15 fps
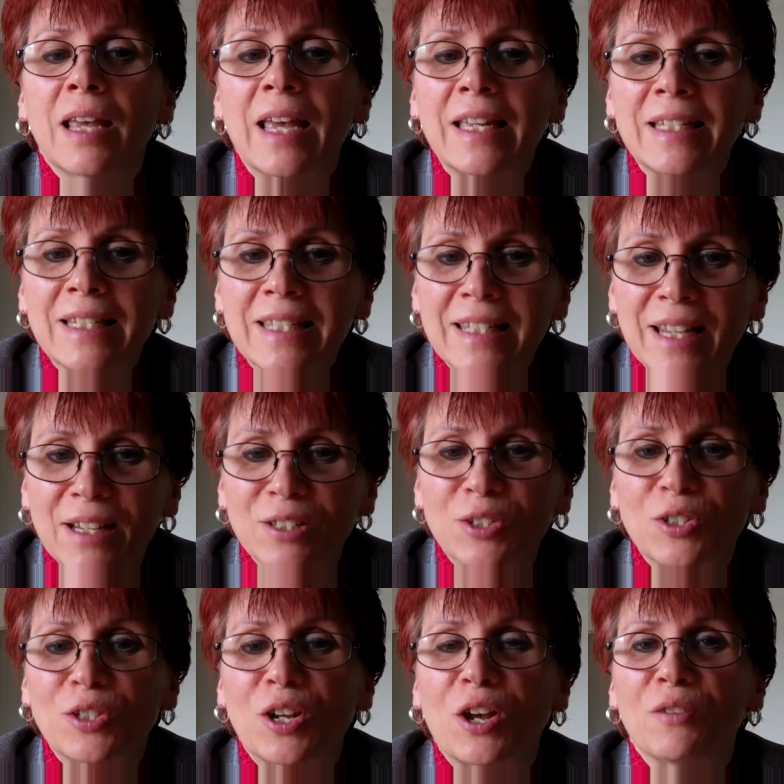and
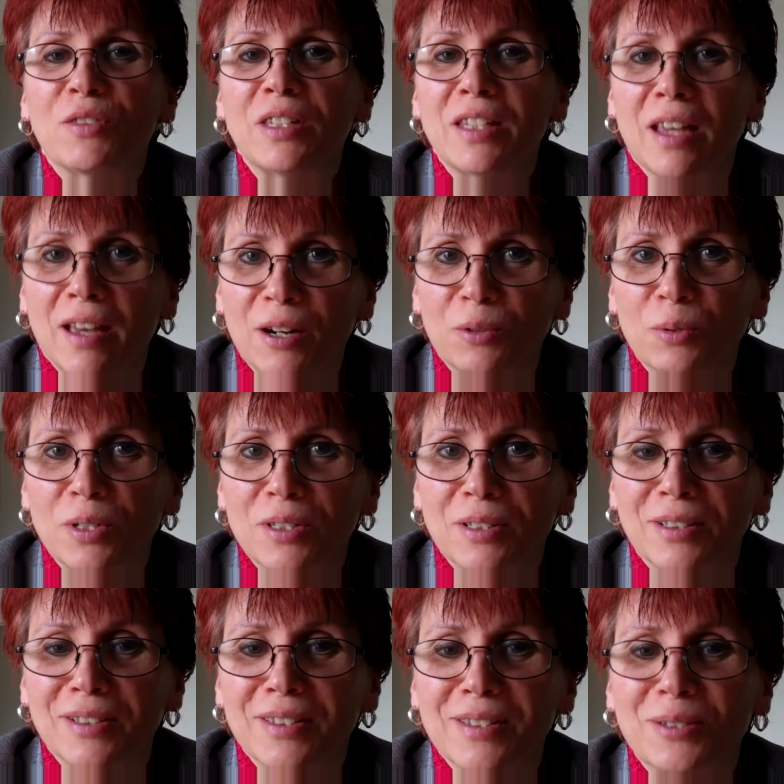discussion of the data
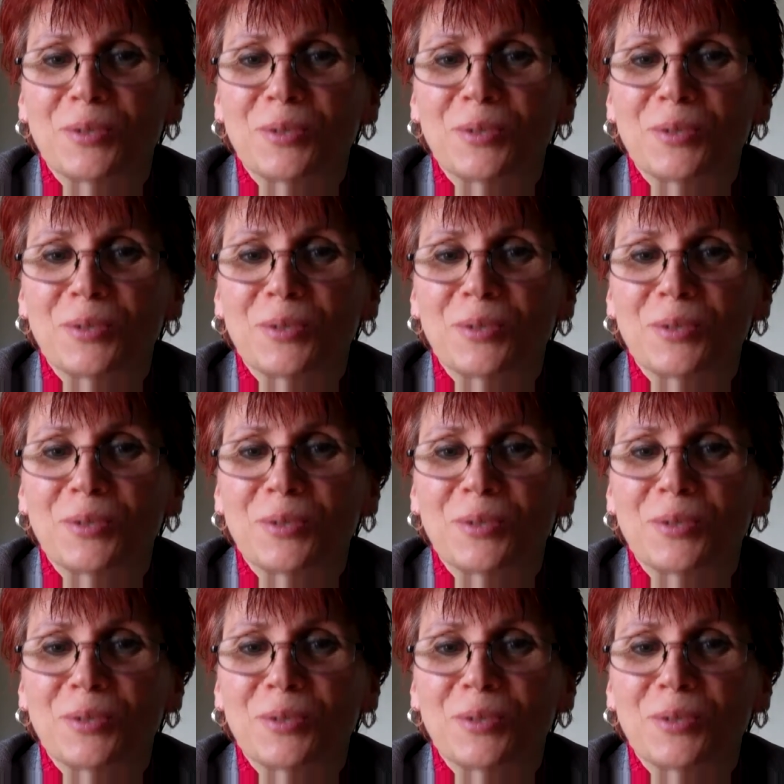results,